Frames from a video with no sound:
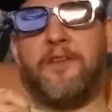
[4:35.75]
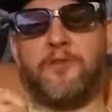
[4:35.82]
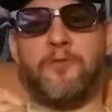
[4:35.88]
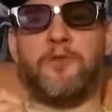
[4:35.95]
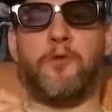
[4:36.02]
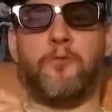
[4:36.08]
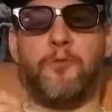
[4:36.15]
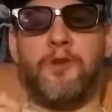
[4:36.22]
This
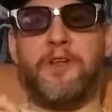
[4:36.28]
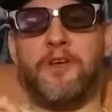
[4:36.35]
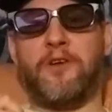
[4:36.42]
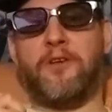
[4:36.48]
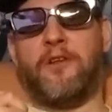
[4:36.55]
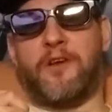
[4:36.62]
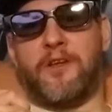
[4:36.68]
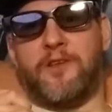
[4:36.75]
was a really
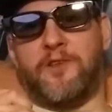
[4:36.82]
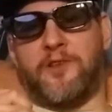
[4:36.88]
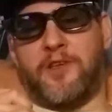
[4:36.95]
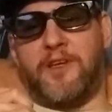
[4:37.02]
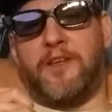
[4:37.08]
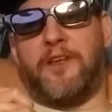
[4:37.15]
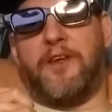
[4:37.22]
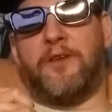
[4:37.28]
good looking,
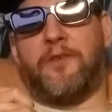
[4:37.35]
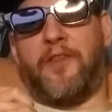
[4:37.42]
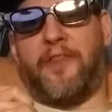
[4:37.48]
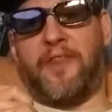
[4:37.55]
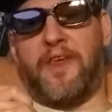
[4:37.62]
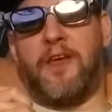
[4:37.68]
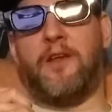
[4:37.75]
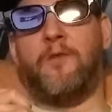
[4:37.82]
skinny,
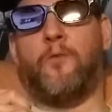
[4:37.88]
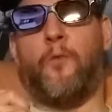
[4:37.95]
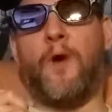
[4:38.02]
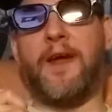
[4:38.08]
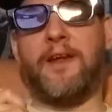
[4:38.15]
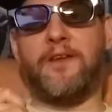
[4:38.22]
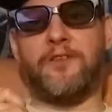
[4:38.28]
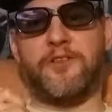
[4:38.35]
thin,
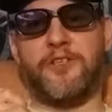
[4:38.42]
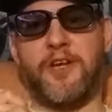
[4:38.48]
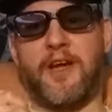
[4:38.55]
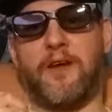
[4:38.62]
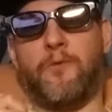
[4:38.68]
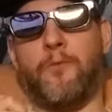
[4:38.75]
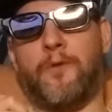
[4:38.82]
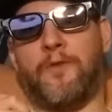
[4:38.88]
white
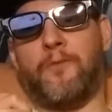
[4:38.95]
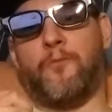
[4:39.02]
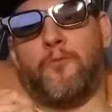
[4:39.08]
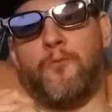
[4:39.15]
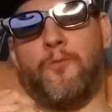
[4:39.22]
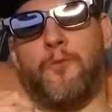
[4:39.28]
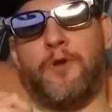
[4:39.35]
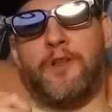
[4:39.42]
chick with
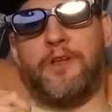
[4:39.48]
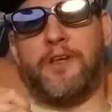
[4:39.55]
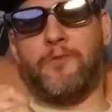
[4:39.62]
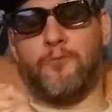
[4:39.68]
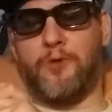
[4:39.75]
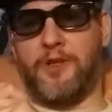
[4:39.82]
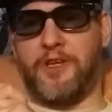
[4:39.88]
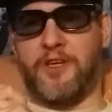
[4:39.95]
really,
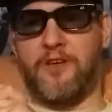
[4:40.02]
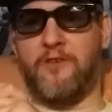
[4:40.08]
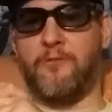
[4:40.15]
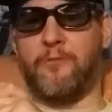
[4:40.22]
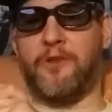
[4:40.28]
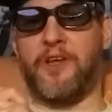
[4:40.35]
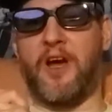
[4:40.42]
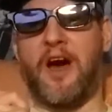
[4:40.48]
really
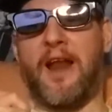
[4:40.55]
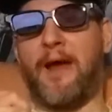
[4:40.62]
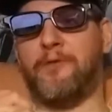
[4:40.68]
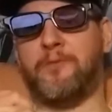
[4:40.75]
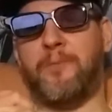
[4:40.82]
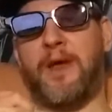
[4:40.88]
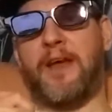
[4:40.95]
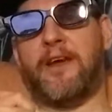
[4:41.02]
cute, really hot. I
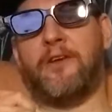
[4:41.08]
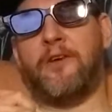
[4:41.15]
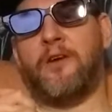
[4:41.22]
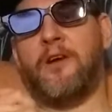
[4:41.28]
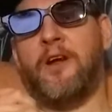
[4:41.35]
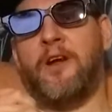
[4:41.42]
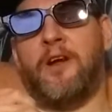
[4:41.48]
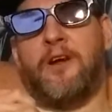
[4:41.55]
was banging
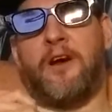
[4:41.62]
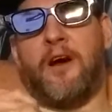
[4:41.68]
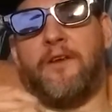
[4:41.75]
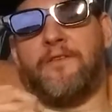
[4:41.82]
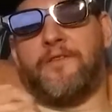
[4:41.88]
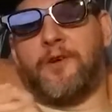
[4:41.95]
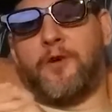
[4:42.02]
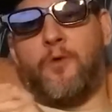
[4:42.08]
her
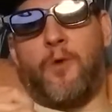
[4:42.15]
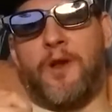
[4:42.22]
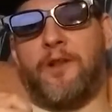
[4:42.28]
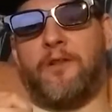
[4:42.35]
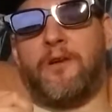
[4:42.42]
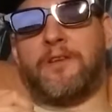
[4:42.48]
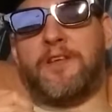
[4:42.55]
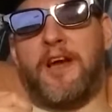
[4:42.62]
for quite
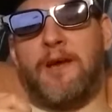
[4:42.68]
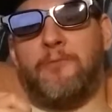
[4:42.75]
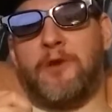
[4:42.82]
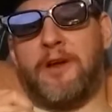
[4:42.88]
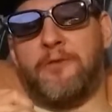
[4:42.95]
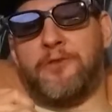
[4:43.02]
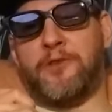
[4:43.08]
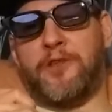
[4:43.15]
a long time when
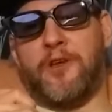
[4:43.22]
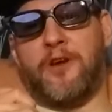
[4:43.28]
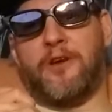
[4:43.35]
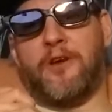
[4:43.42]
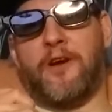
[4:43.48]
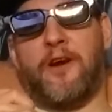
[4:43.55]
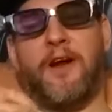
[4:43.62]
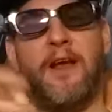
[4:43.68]
I was
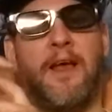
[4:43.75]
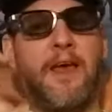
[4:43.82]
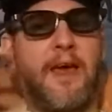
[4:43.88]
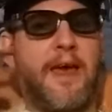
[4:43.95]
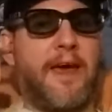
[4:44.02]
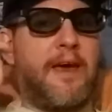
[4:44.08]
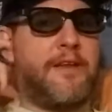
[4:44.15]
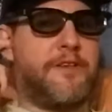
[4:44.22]
younger.
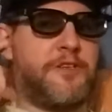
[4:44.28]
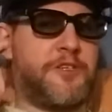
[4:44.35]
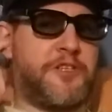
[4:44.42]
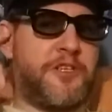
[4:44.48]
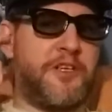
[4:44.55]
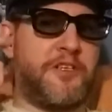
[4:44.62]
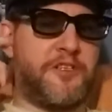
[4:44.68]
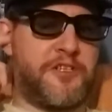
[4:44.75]
And
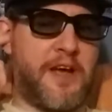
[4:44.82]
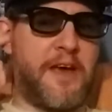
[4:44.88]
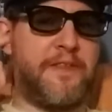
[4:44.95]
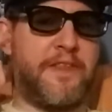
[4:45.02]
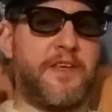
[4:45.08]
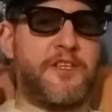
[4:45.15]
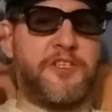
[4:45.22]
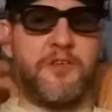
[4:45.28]
she I
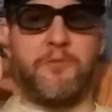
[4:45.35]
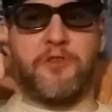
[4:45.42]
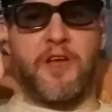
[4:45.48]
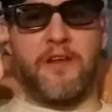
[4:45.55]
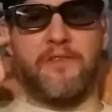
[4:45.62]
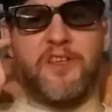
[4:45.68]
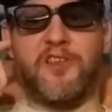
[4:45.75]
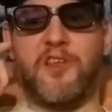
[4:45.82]
think she was
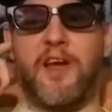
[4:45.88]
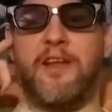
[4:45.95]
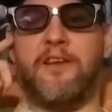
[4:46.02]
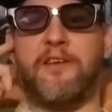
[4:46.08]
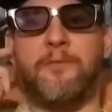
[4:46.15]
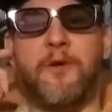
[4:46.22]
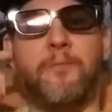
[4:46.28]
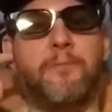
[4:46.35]
kind of
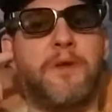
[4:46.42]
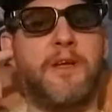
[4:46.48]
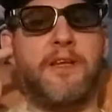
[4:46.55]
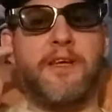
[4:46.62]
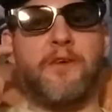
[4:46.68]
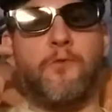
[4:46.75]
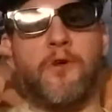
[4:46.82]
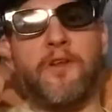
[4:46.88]
excited about
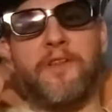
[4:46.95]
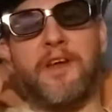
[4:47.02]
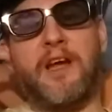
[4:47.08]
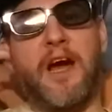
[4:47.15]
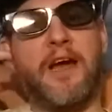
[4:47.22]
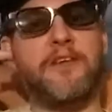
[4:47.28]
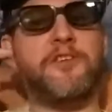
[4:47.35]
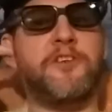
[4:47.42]
meeting one of the
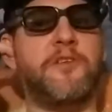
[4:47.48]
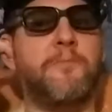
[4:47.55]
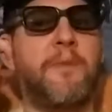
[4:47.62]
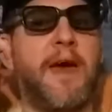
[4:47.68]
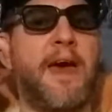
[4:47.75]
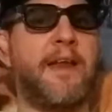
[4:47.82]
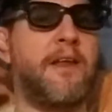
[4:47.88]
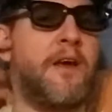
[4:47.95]
guys she
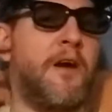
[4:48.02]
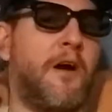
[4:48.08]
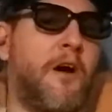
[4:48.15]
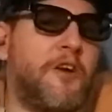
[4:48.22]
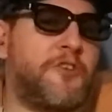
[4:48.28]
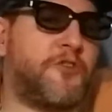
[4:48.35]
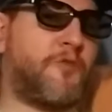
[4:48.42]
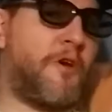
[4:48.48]
met
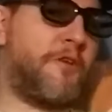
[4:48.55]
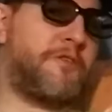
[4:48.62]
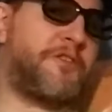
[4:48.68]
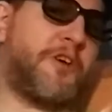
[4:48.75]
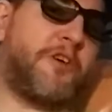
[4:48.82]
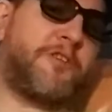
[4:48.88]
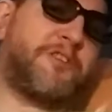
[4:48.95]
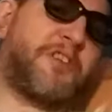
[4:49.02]
on
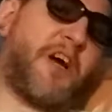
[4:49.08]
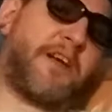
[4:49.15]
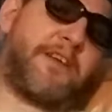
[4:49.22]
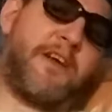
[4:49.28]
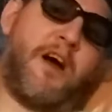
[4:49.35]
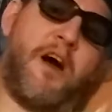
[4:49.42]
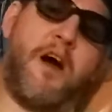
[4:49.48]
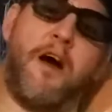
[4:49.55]

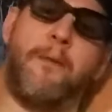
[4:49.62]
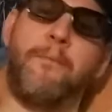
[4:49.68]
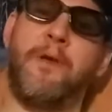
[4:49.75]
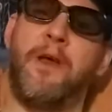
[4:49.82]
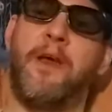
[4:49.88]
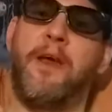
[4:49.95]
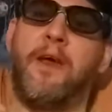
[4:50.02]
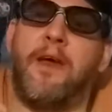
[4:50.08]

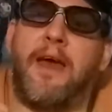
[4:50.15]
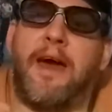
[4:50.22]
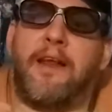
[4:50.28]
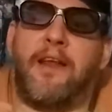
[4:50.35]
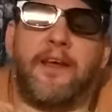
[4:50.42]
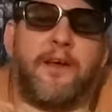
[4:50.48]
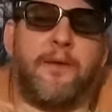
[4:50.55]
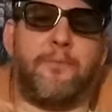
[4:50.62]
TorontoJungle.com
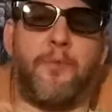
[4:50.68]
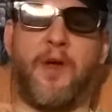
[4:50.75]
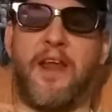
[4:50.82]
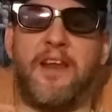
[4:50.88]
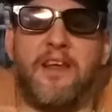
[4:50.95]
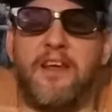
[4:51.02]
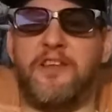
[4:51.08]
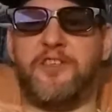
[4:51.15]
at like
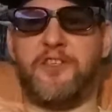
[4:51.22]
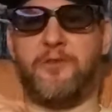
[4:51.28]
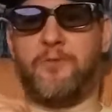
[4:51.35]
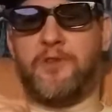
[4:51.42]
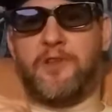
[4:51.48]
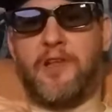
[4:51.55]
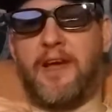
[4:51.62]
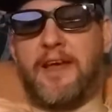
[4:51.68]
and she
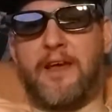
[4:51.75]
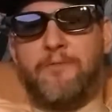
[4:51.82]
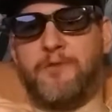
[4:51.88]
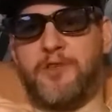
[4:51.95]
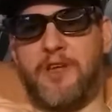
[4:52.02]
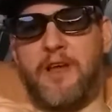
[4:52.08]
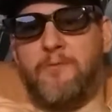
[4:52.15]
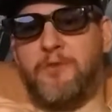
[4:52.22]
was like,
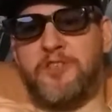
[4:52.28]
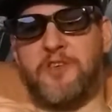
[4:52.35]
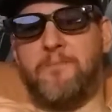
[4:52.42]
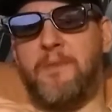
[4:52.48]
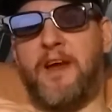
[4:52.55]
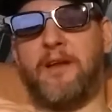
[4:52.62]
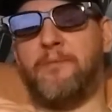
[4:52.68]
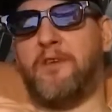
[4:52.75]
and when she
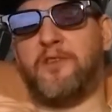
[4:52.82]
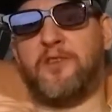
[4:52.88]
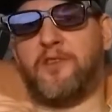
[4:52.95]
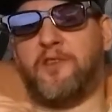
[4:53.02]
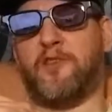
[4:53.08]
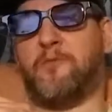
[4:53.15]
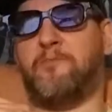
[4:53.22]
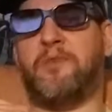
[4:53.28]
met him, he's
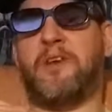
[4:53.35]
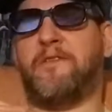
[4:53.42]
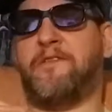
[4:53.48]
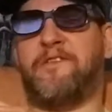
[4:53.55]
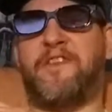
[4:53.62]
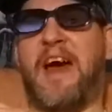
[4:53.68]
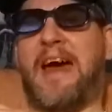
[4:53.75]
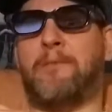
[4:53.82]
just this big
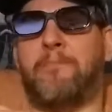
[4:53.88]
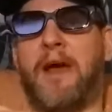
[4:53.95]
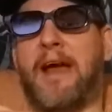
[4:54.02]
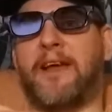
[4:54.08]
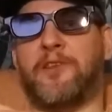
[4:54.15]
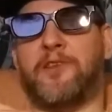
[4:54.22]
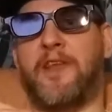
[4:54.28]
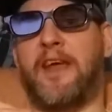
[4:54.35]
fat
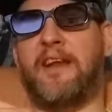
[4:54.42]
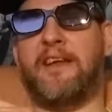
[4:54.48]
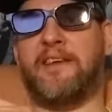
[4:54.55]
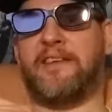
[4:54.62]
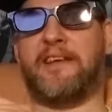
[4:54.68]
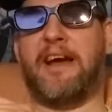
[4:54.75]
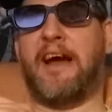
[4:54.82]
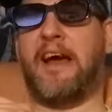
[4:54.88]

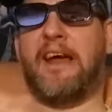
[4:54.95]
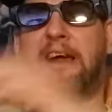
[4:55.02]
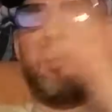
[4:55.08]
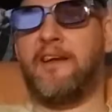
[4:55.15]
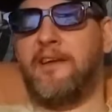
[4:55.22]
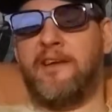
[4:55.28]
Pakistani guy.